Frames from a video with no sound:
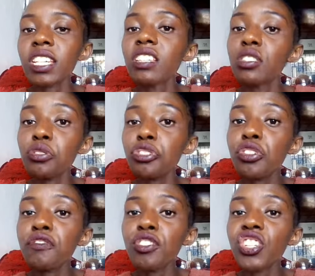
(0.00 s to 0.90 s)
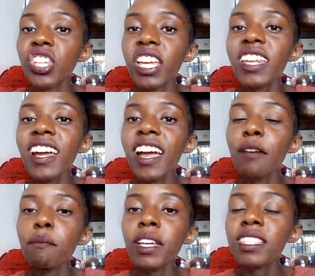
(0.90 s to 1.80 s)
that is not of your shade,
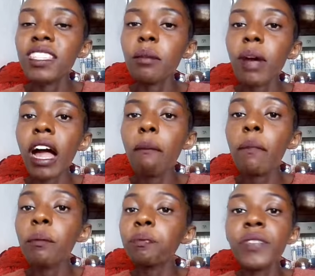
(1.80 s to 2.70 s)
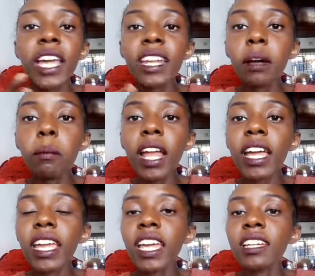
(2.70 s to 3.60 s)
mix them up and
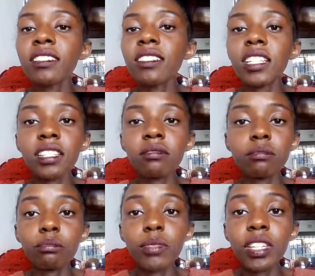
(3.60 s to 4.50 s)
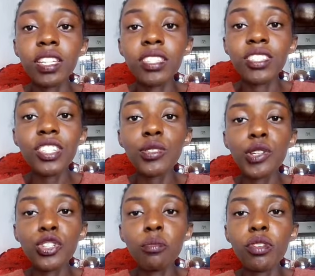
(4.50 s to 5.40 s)
apply, and it's just
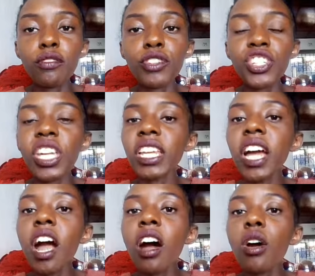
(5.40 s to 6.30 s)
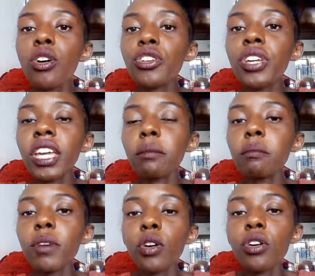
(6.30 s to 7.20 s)
going to be of your shade. Or you
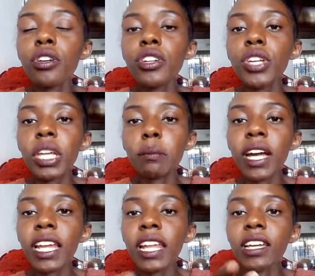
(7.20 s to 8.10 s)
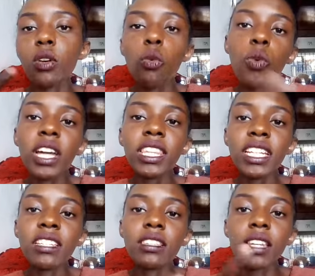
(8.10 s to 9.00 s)
can buy like one
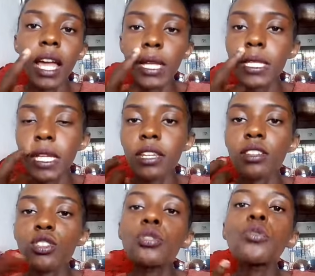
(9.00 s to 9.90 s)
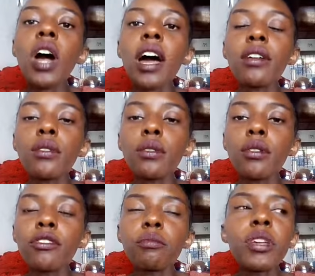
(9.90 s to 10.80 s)
that is light and two are
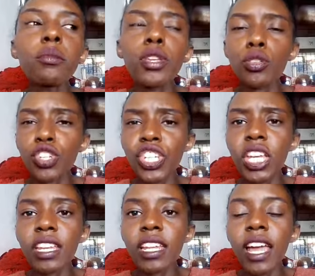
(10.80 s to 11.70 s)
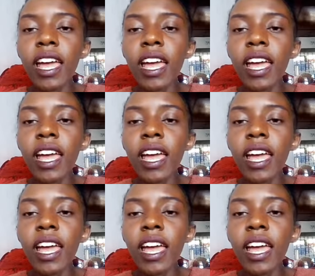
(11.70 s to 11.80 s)
of maybe your shade,